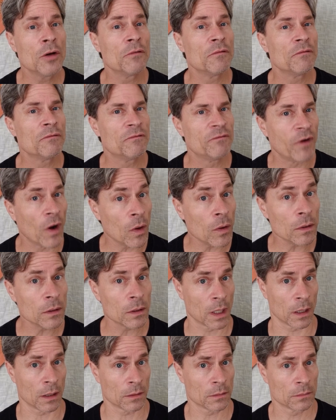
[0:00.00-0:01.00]

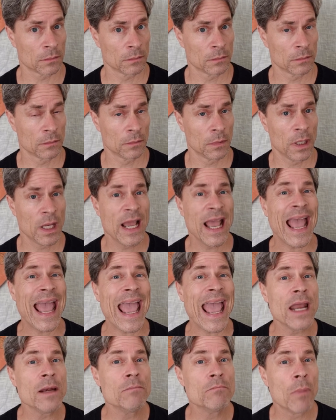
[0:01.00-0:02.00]
vulgar,
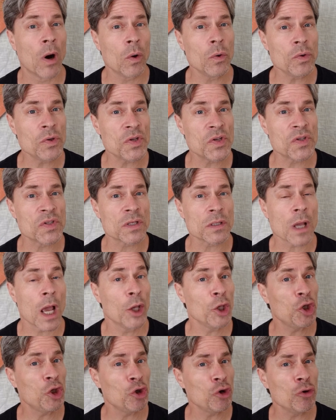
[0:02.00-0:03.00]
and most
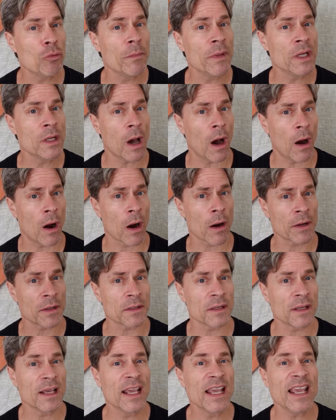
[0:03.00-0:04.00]
human
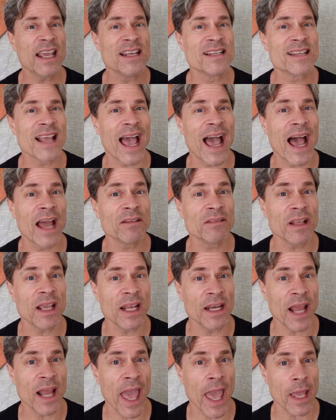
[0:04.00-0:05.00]
art is at
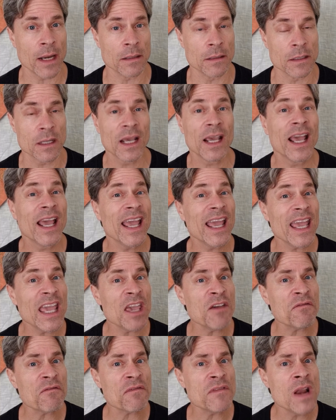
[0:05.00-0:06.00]
an end,
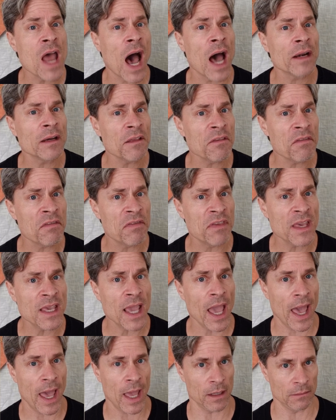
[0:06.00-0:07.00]
if not
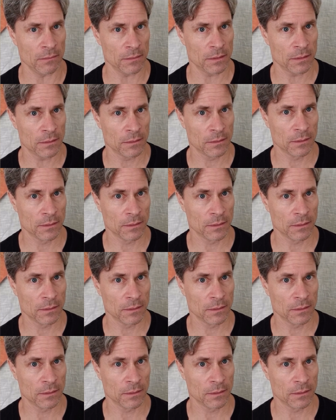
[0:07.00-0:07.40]
the end.